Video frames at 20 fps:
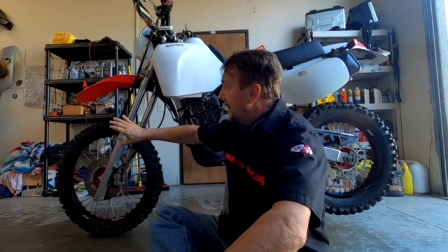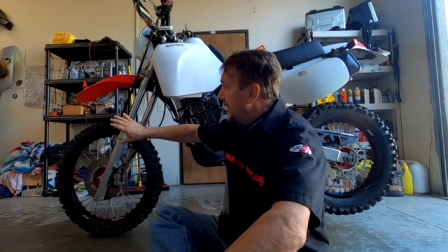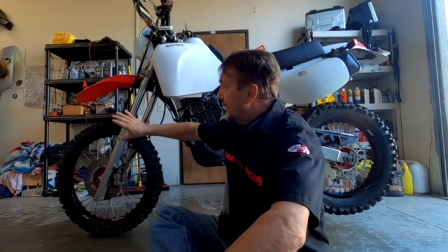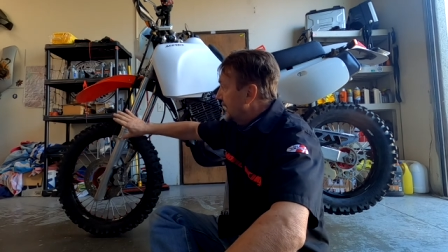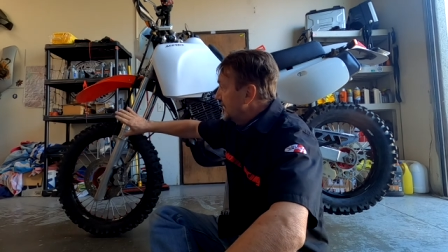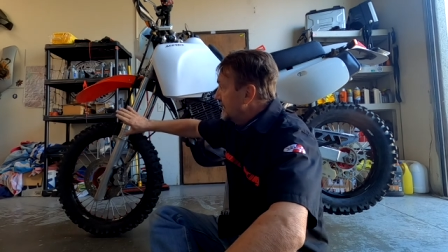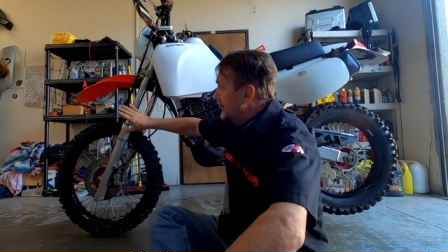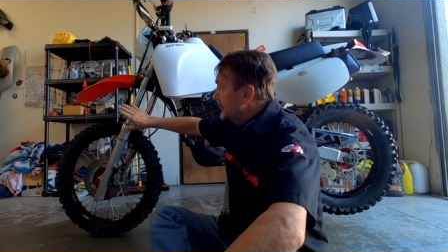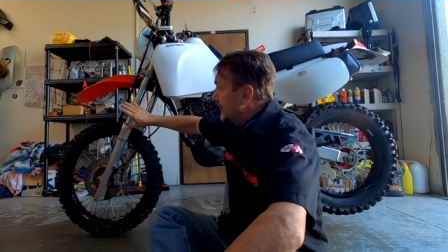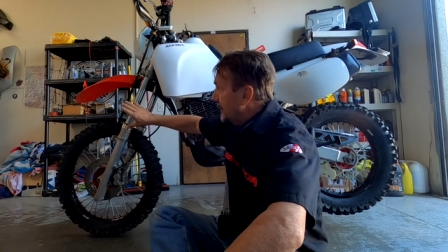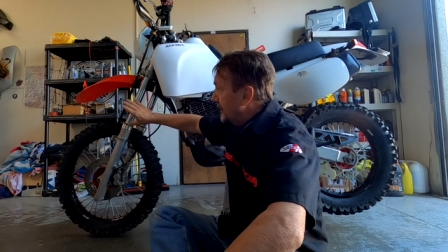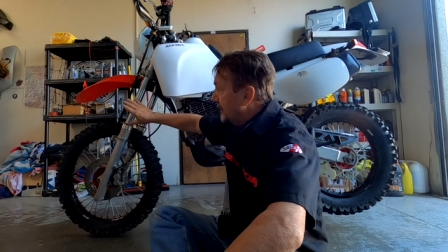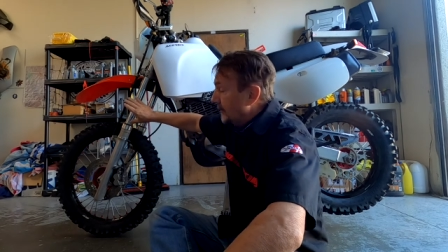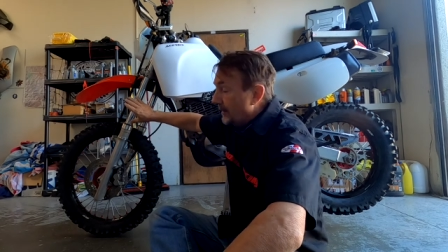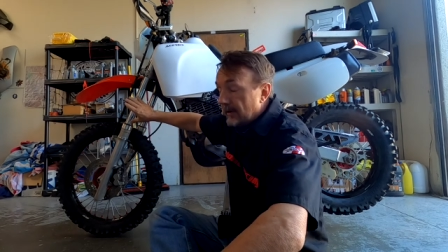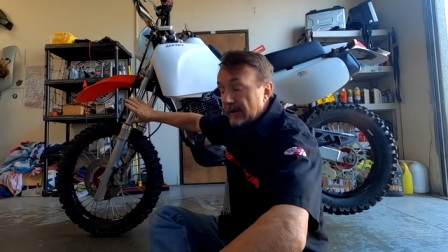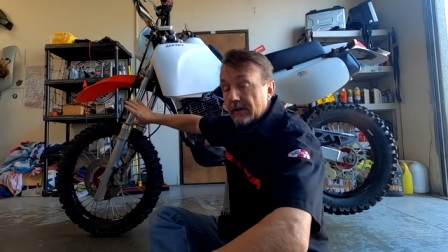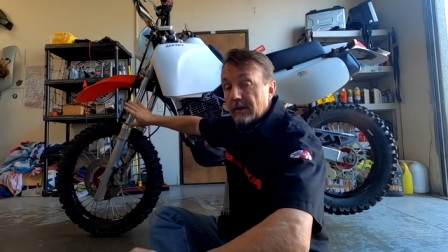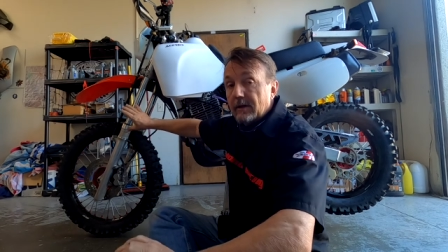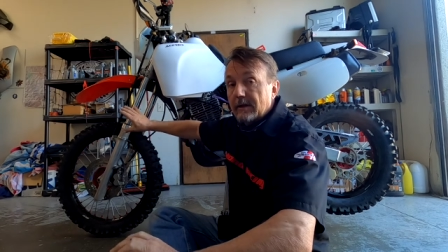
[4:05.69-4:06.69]
this is
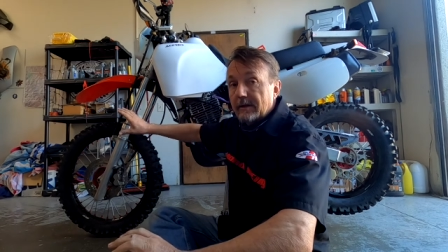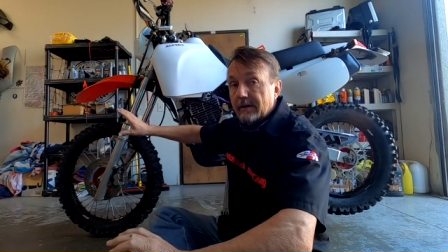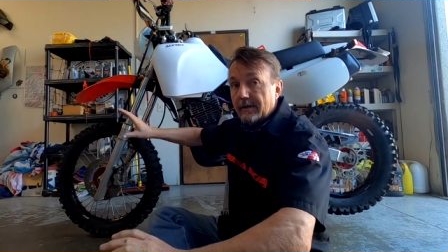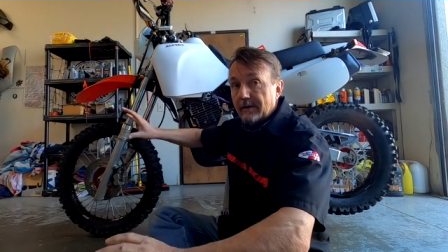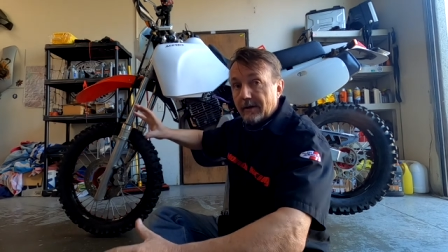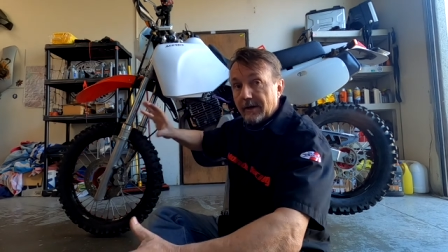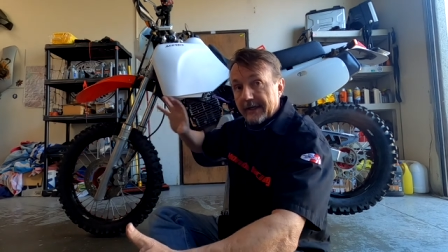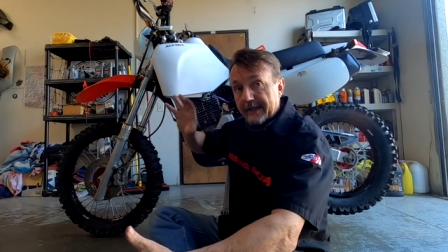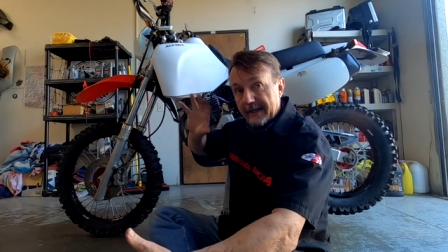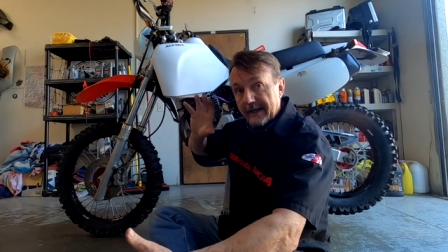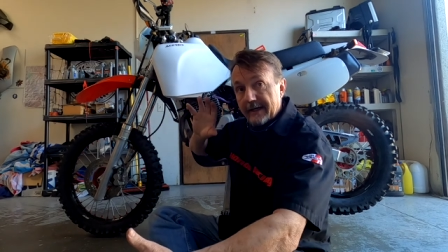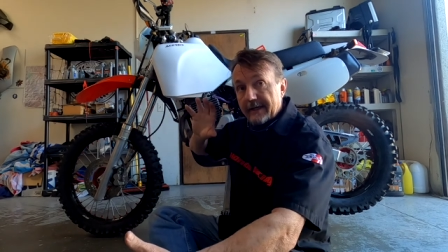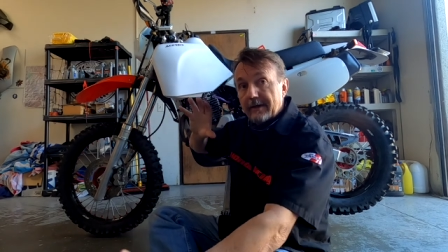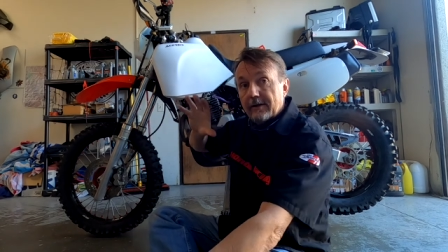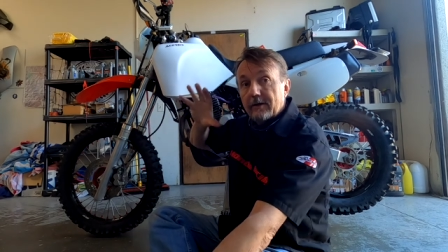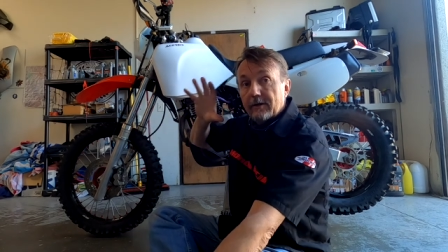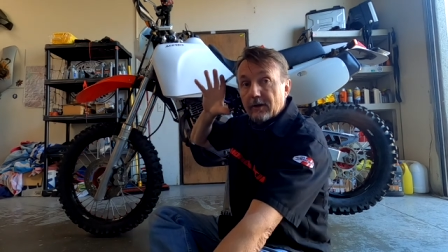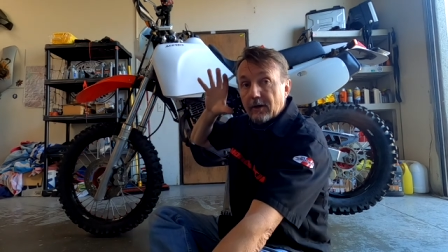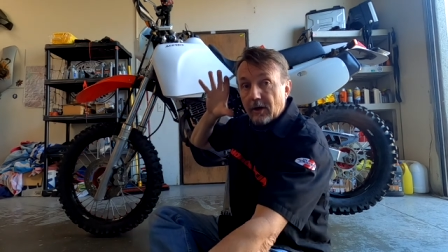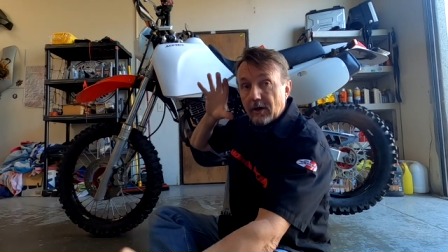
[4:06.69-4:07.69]
again,
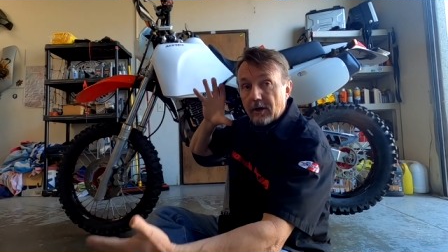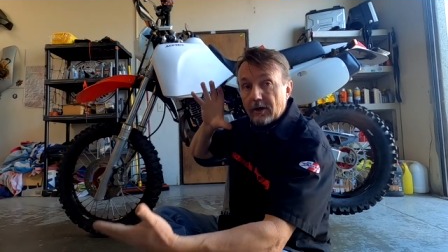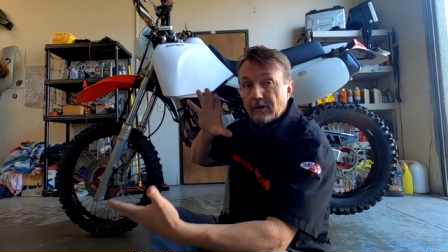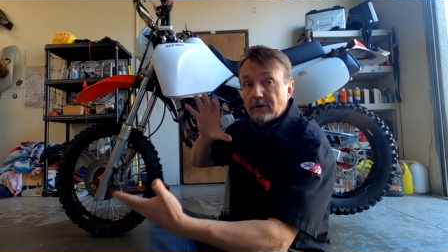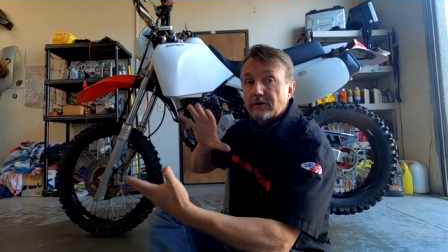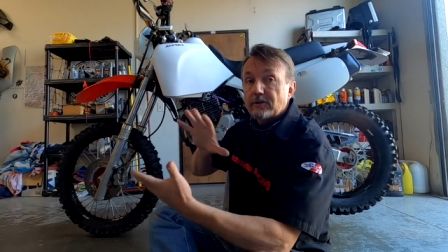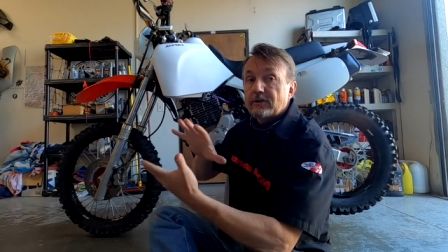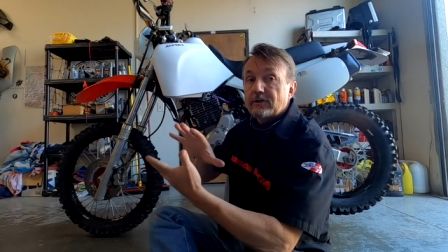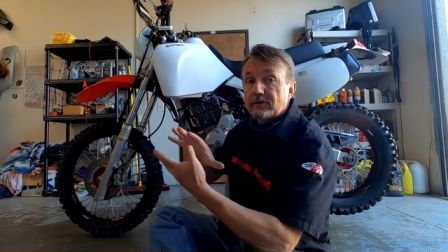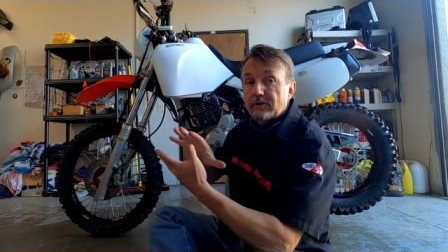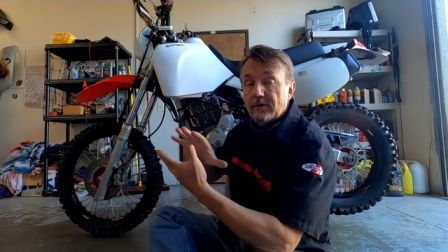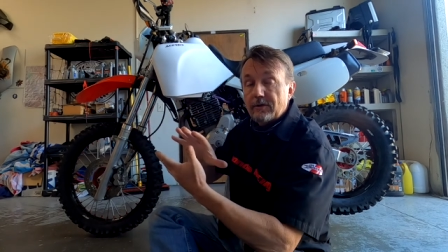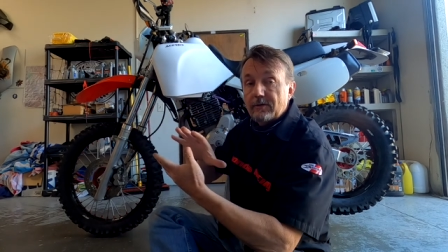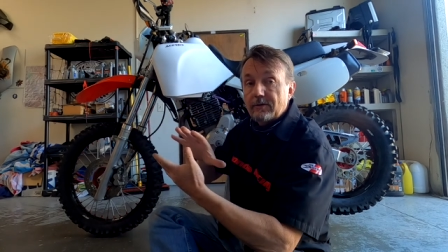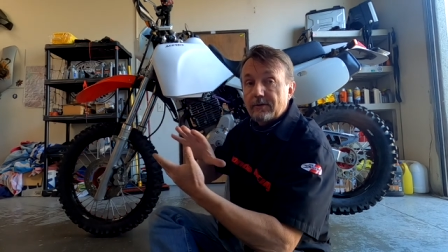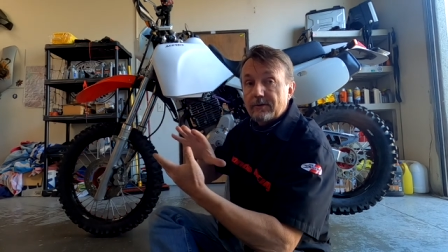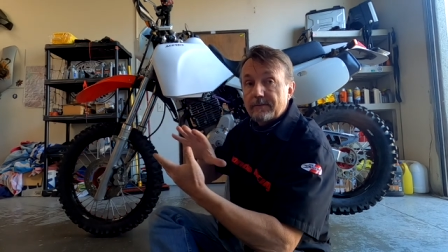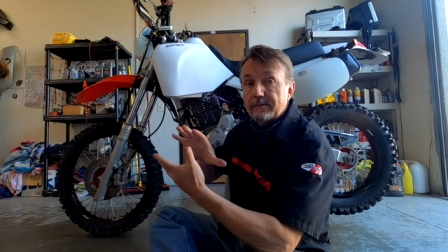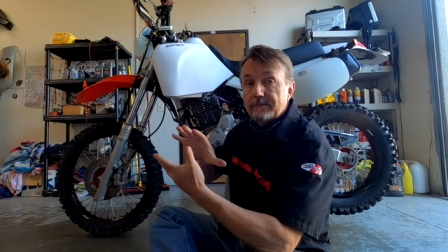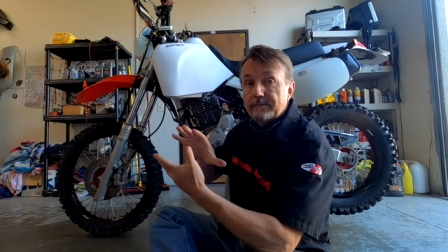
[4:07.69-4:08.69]
long
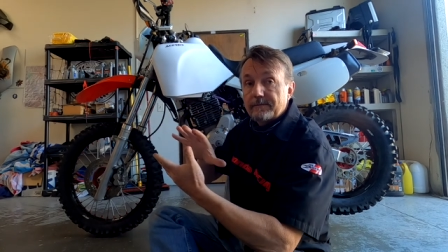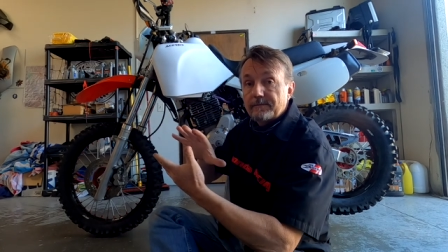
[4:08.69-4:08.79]
stroke,